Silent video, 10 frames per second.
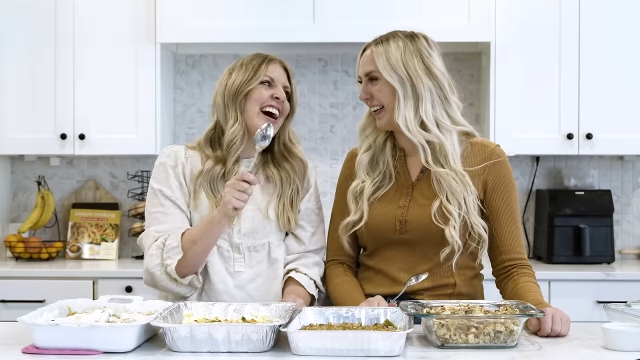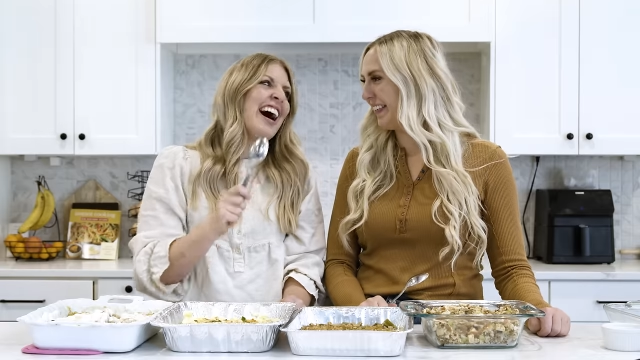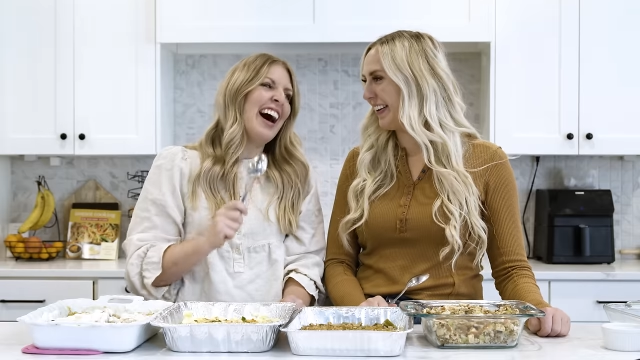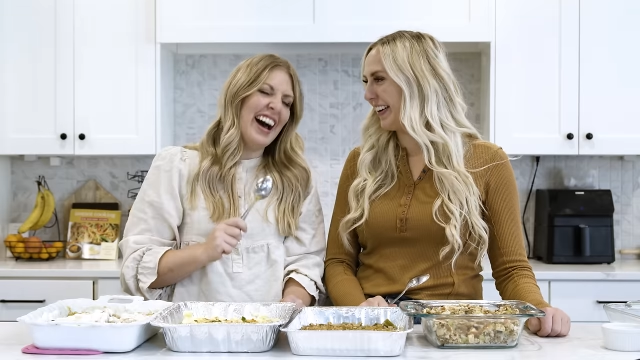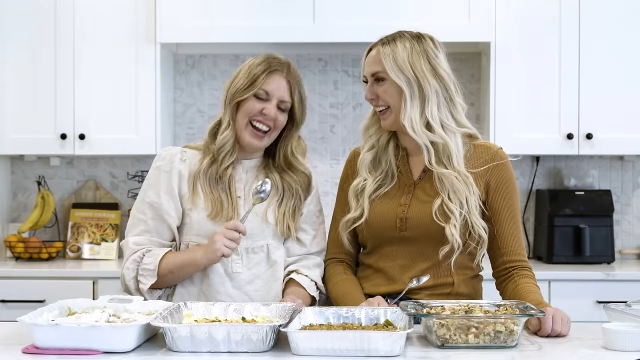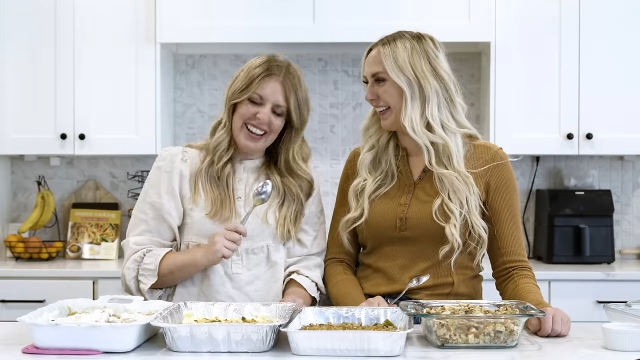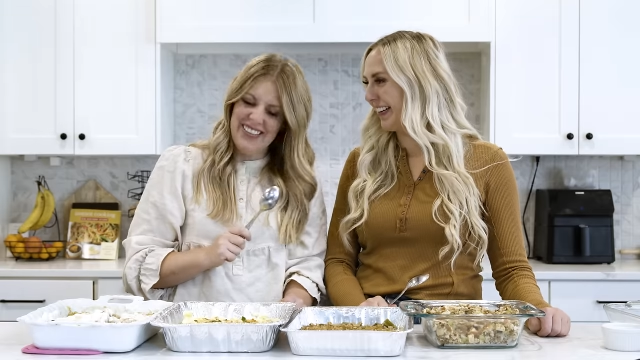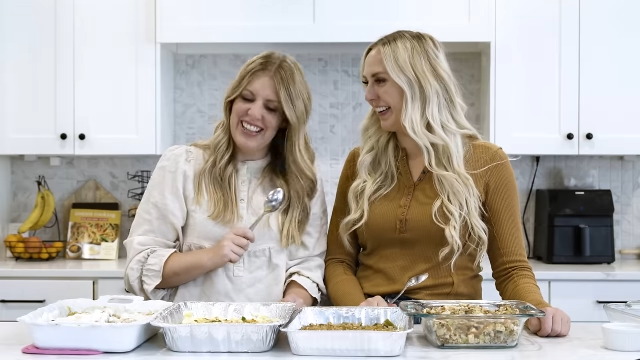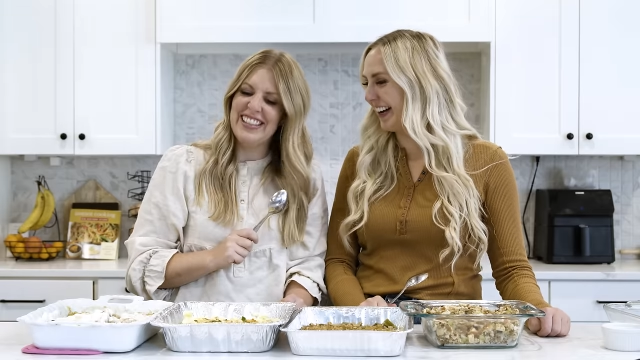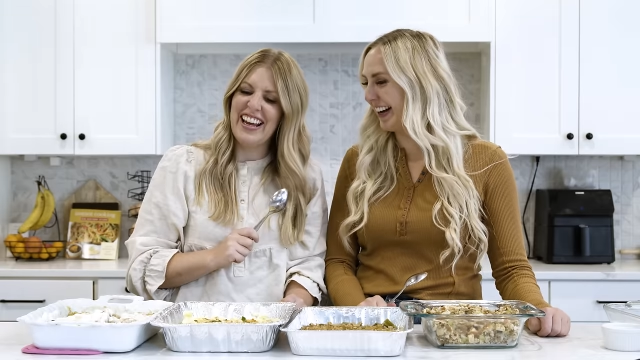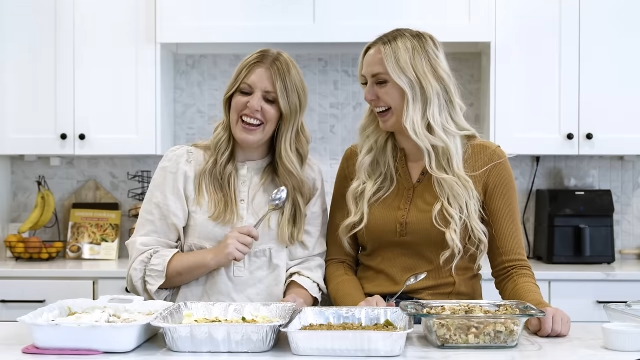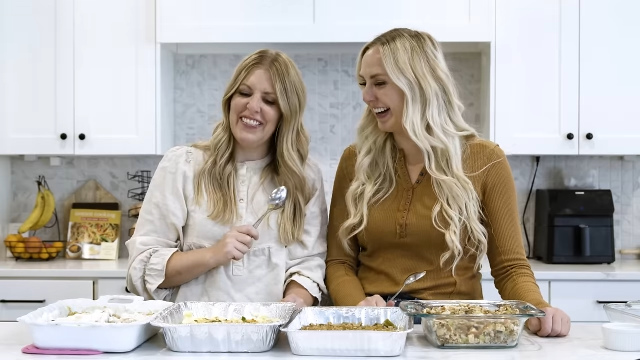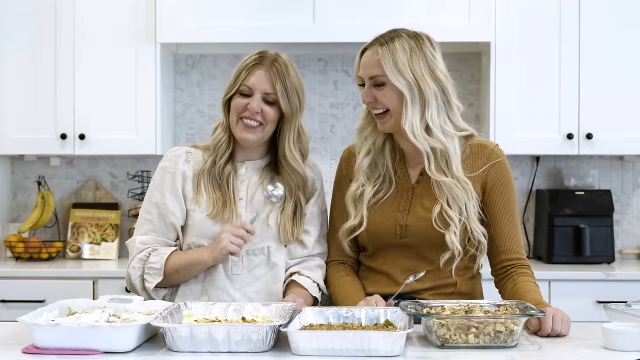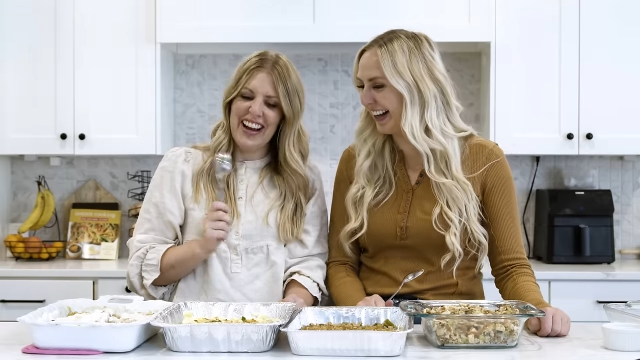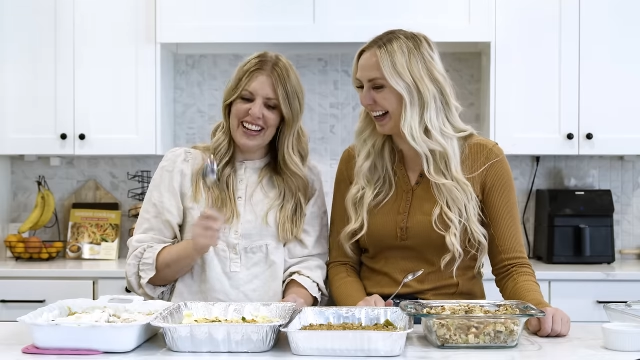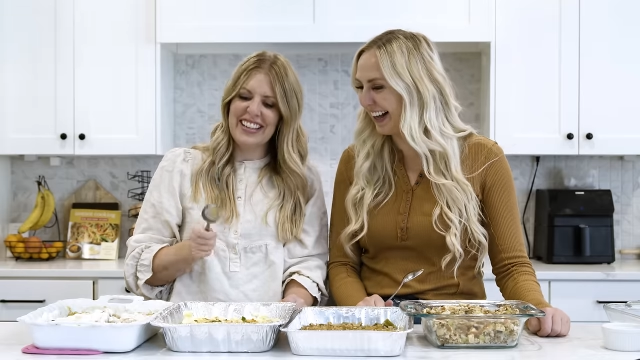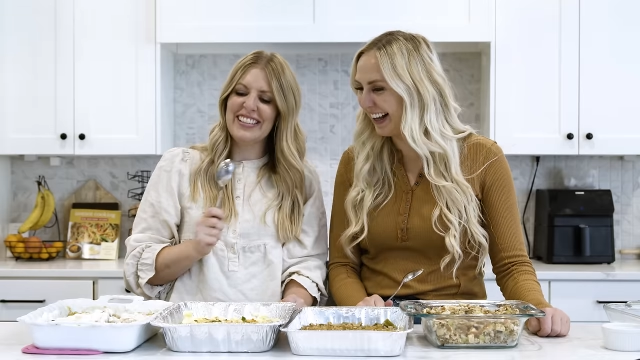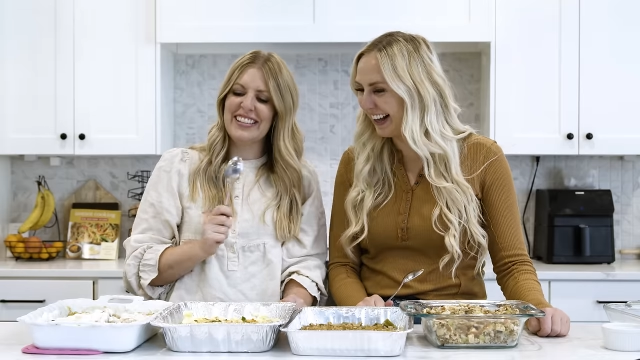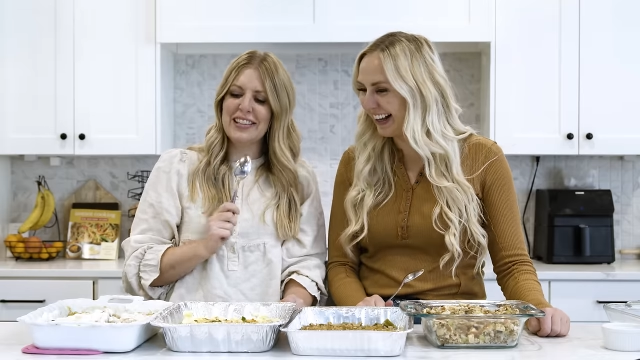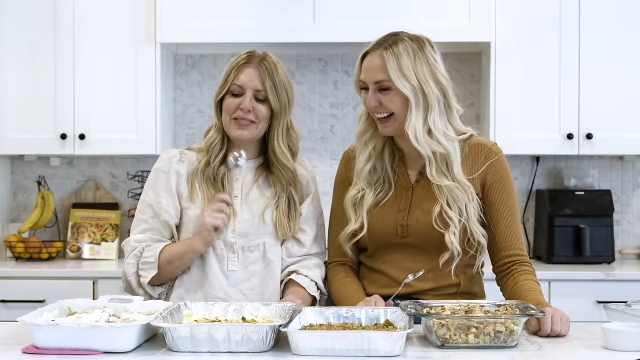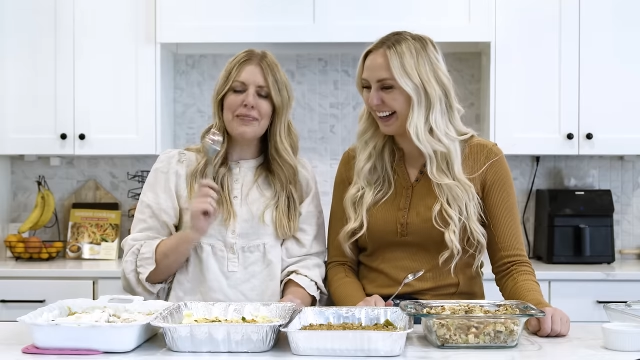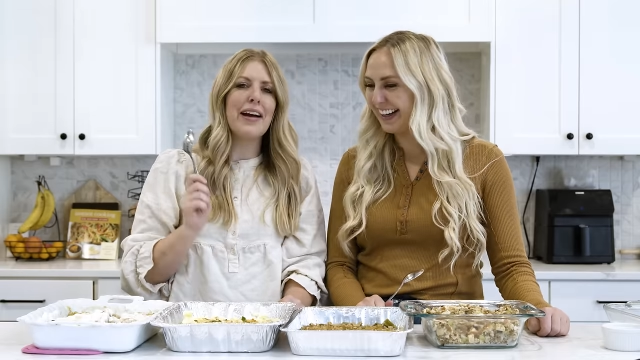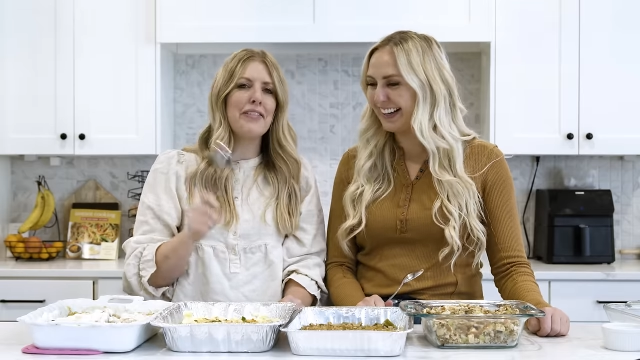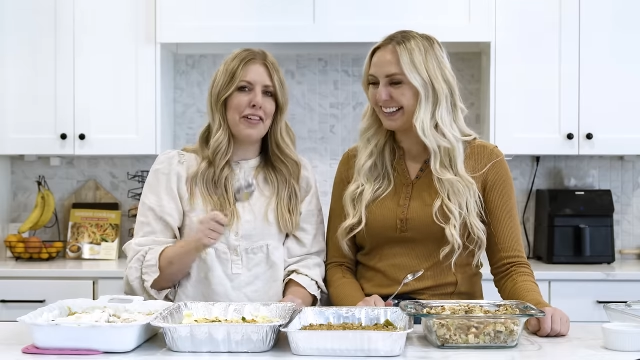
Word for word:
Speaker 1: what about you? I am the same. Mine is by